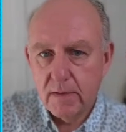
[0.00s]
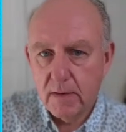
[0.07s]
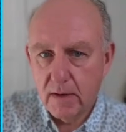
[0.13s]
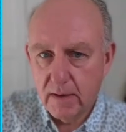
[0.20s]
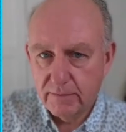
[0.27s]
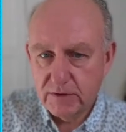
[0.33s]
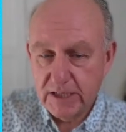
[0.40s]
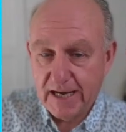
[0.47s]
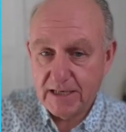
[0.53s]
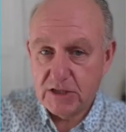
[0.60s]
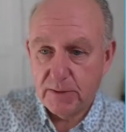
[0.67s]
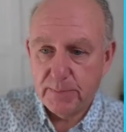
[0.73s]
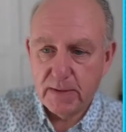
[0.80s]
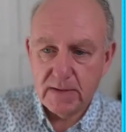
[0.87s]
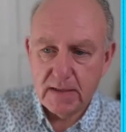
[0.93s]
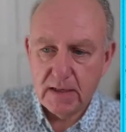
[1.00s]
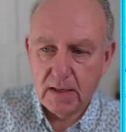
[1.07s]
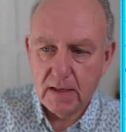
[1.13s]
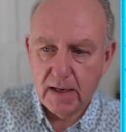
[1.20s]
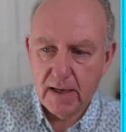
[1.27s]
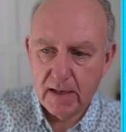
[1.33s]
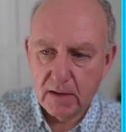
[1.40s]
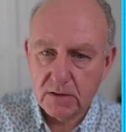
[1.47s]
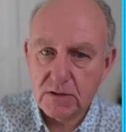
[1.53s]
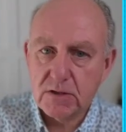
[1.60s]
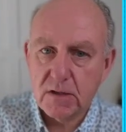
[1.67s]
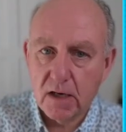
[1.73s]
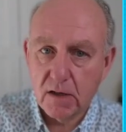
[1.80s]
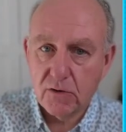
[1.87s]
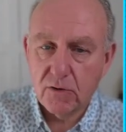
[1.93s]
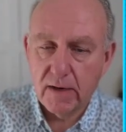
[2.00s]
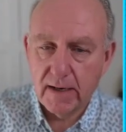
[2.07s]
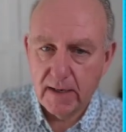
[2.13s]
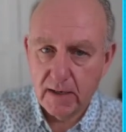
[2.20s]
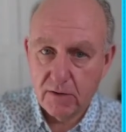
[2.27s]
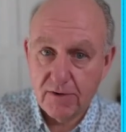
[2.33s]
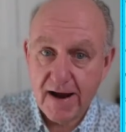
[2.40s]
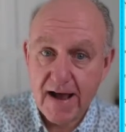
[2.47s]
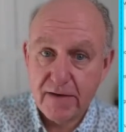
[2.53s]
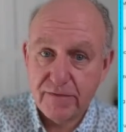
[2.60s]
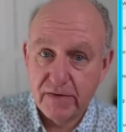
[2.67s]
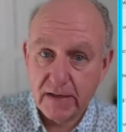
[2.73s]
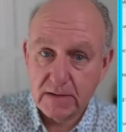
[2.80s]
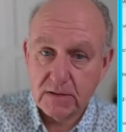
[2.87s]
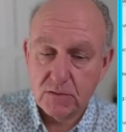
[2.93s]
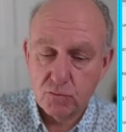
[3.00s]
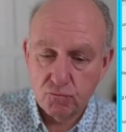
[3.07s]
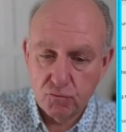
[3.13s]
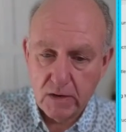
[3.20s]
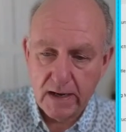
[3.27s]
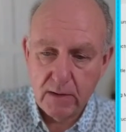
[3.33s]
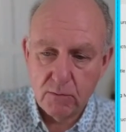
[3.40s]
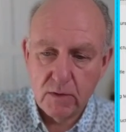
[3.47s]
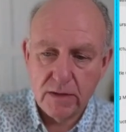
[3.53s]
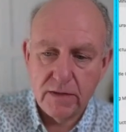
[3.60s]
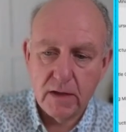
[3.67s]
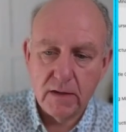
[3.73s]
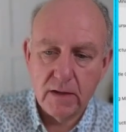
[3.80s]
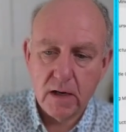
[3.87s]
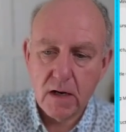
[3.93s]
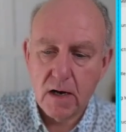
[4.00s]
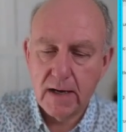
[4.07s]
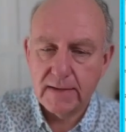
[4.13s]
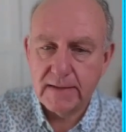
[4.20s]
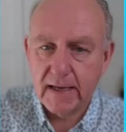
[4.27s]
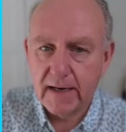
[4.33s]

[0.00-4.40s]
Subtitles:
of ChatGPT, it'll start creating graphics right within the content.